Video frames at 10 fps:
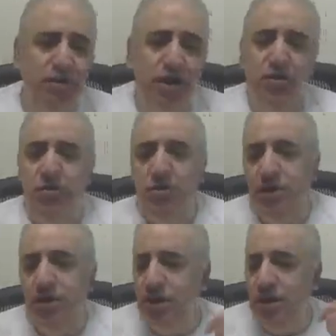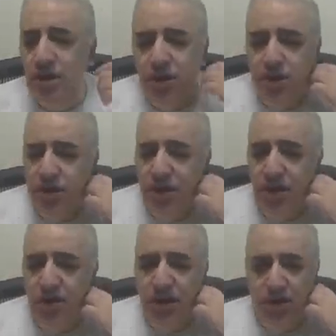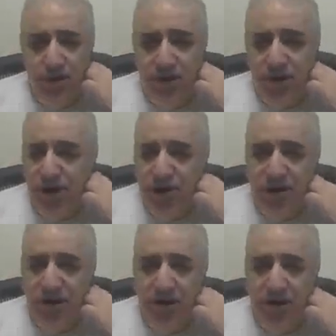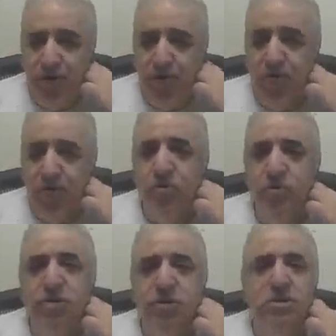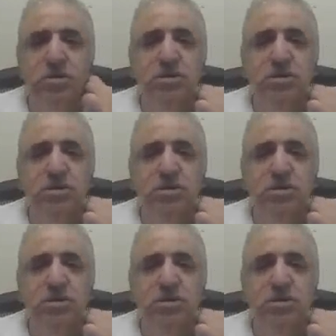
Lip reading: I don't run a lot of promotions.